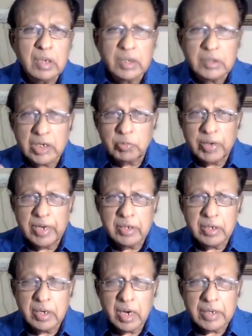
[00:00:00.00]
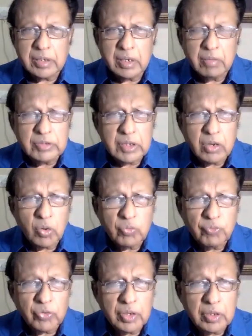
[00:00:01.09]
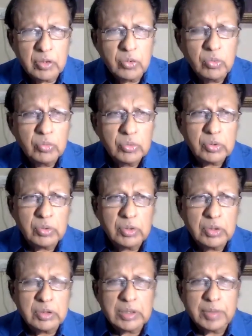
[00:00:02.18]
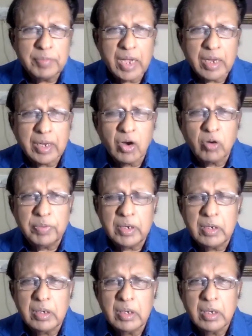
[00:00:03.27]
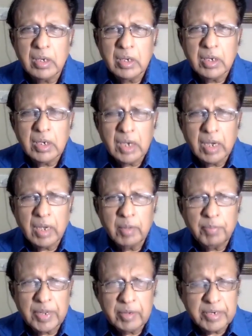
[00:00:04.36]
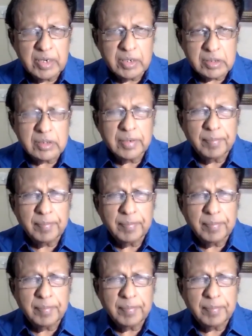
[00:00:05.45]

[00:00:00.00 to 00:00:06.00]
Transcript: as I explained in an article which I wrote for the Hindu. So this setback cannot be uh, permanent